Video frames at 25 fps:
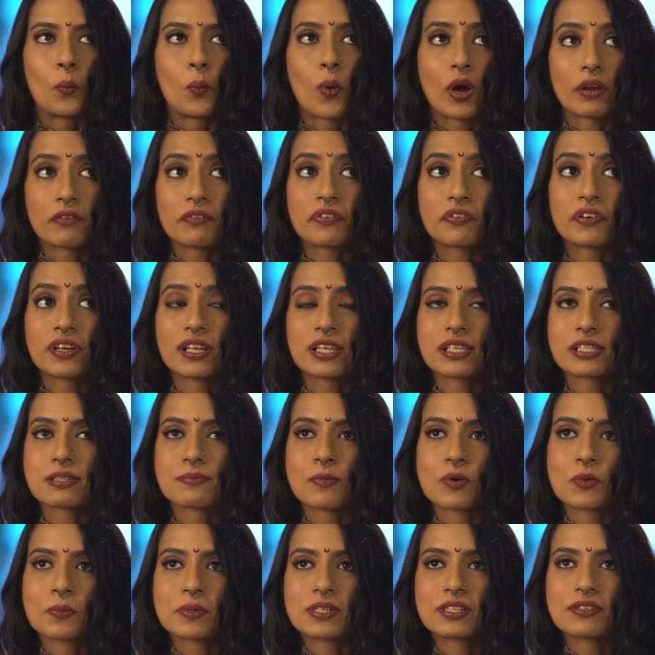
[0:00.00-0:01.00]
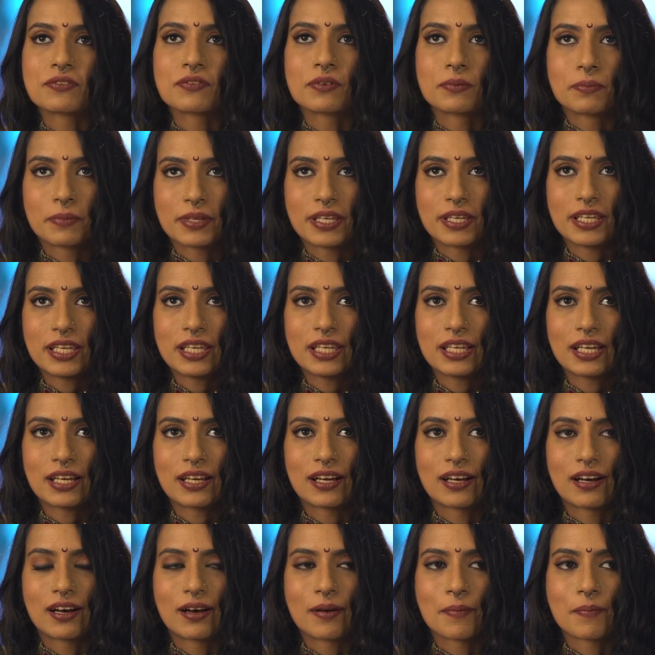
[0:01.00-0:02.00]
One fearless moment for me,
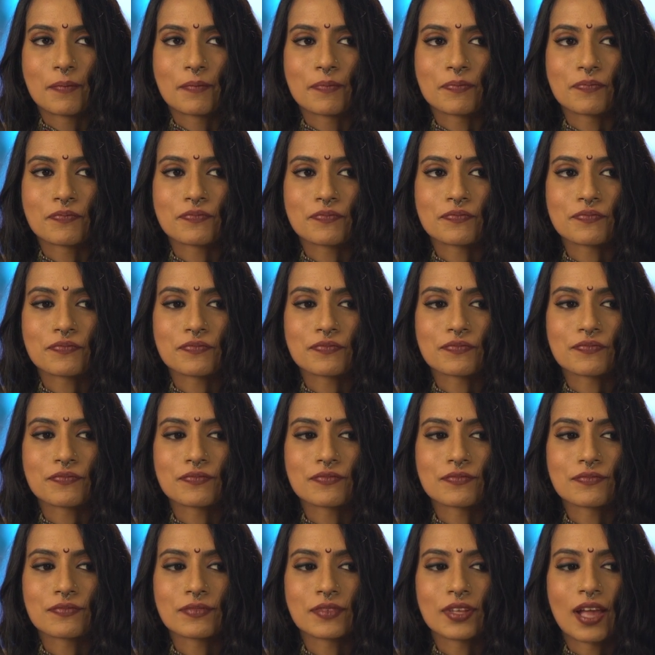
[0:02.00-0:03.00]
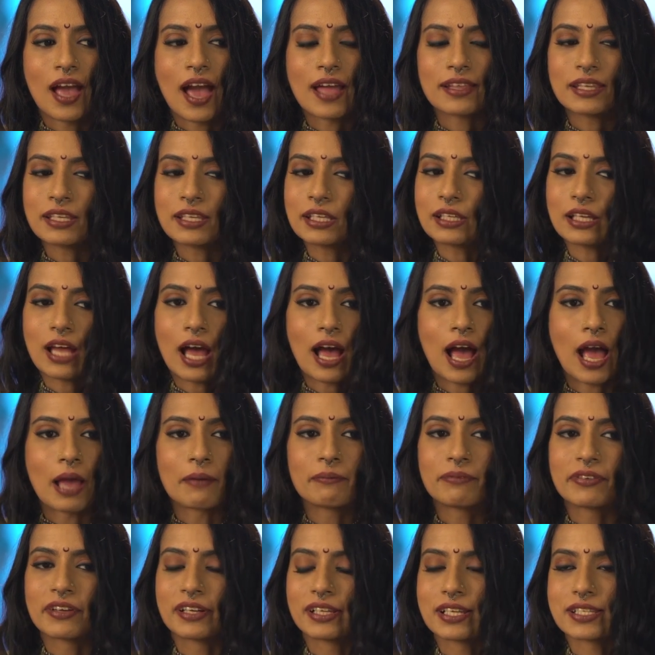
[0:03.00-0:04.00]
I think
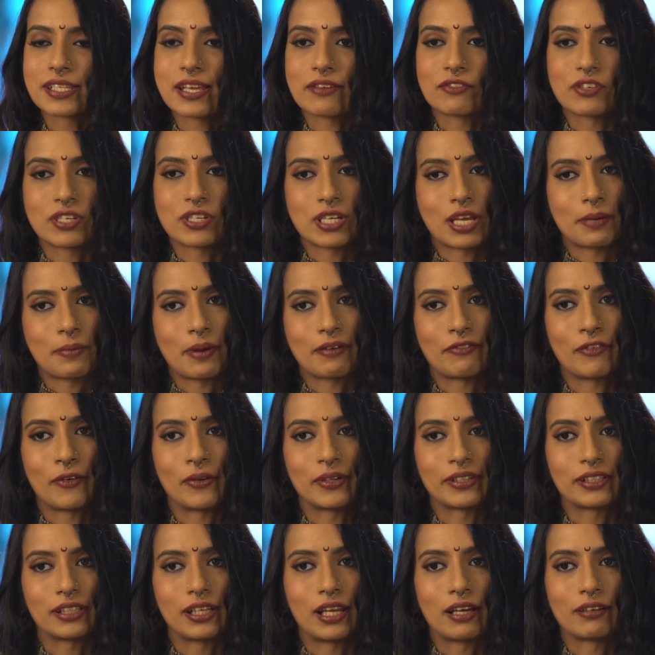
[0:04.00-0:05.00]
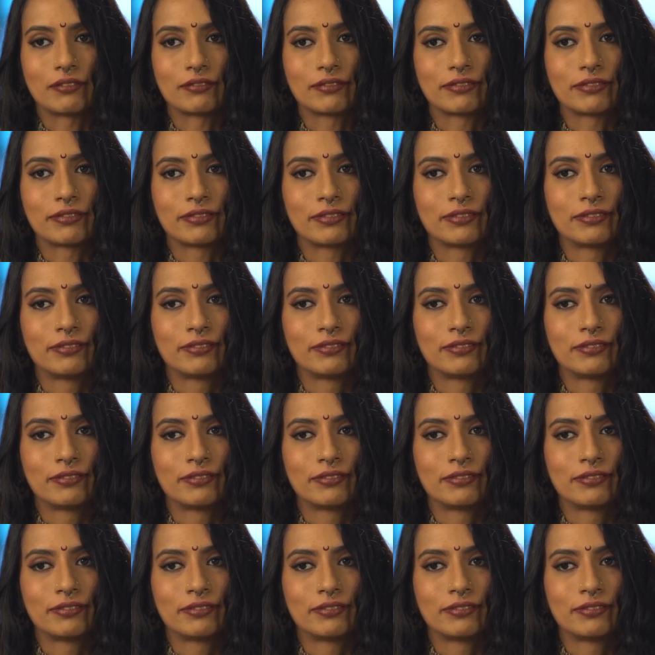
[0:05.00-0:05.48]
I'm fearless every time I fall in love.